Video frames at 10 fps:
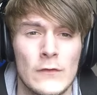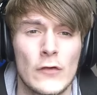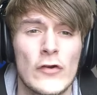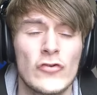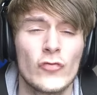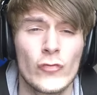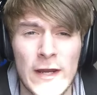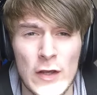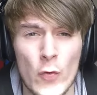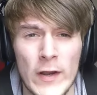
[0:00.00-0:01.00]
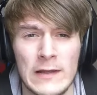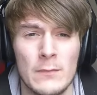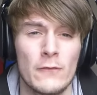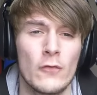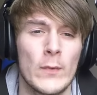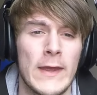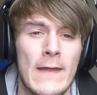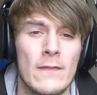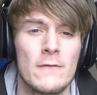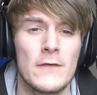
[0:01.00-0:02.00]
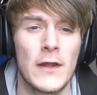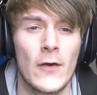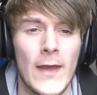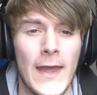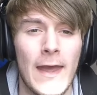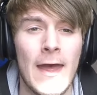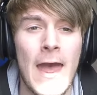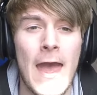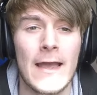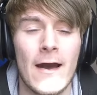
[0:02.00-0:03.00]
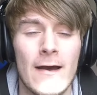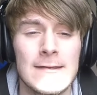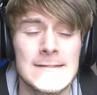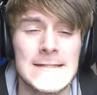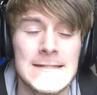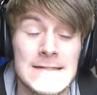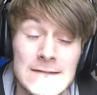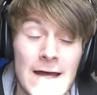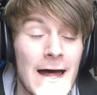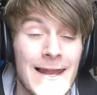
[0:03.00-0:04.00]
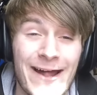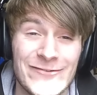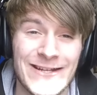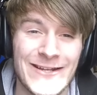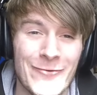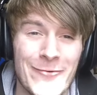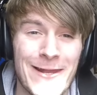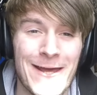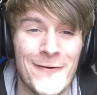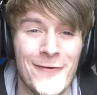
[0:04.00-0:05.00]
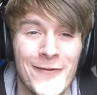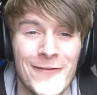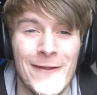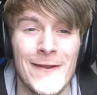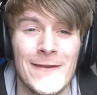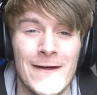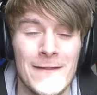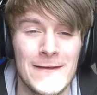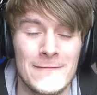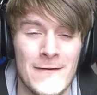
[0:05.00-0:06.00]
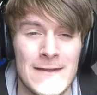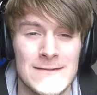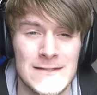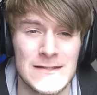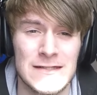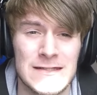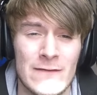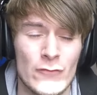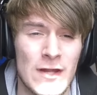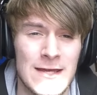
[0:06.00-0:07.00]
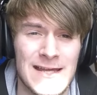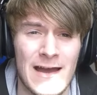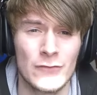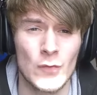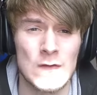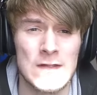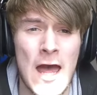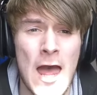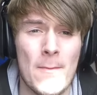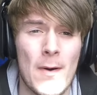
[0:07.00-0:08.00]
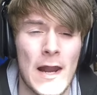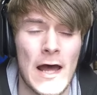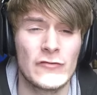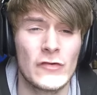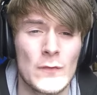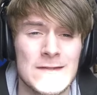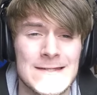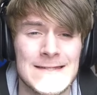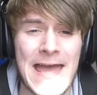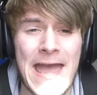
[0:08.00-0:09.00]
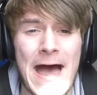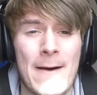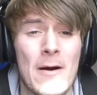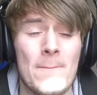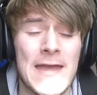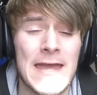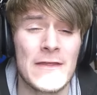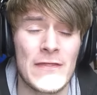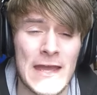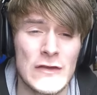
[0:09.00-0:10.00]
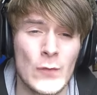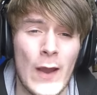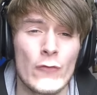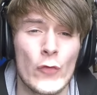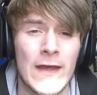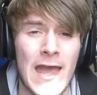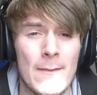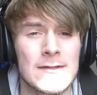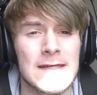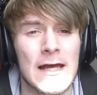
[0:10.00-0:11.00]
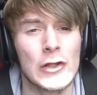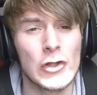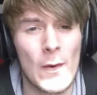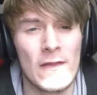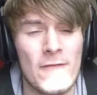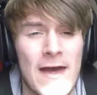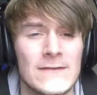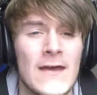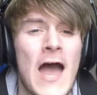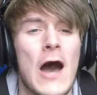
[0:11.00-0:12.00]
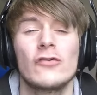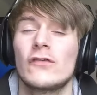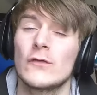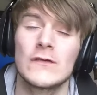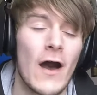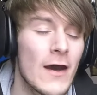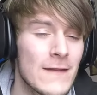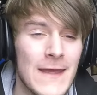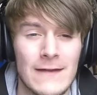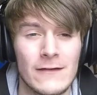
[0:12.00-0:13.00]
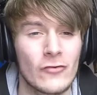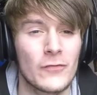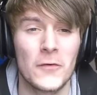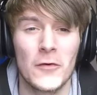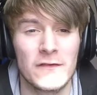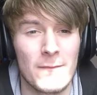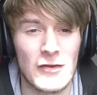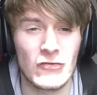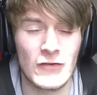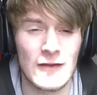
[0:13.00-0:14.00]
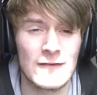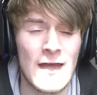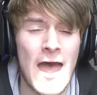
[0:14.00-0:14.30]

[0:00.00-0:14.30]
Sorry, just really quickly before we end the video here, guys, this is uh, actually a little bit later on than uh, the event, it's several days afterwards, but uh, I just wanted to say um, a big thank you to everyone that came and said hello at the event. I was just so tired at the end, I just forgot to mention it.